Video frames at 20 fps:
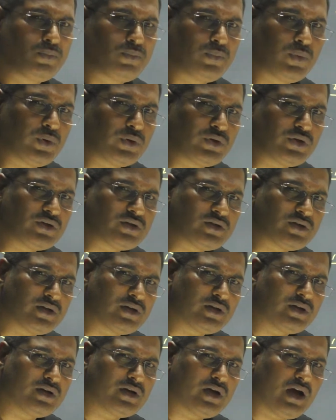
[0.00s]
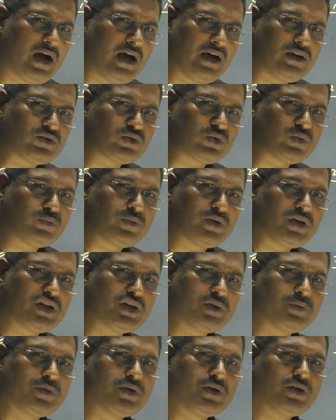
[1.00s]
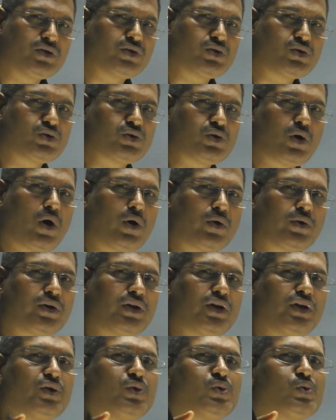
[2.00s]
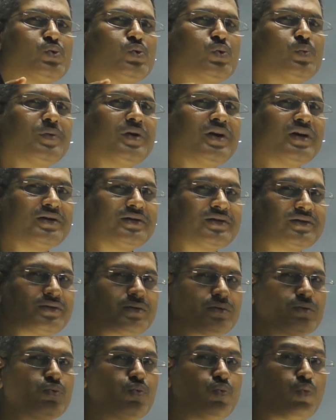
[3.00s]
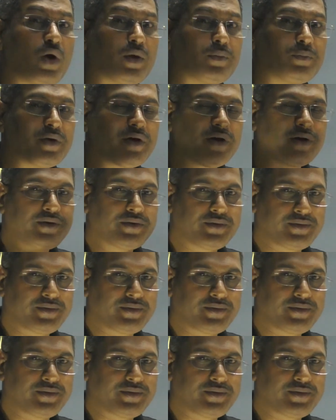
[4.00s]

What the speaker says: position isomerism is taught in 2 minutes, 1 minute.